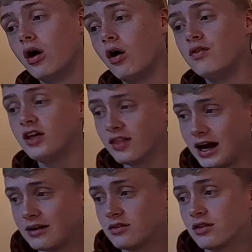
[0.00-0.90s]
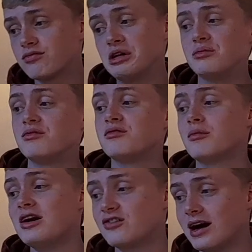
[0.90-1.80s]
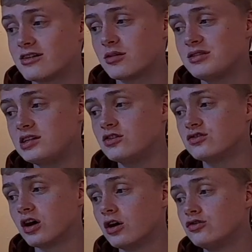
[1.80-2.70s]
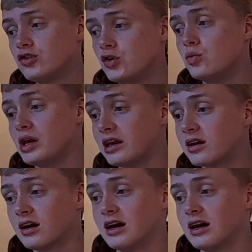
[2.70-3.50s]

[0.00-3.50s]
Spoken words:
On the other hand, the Freedom of Information Act can be seen as too weak,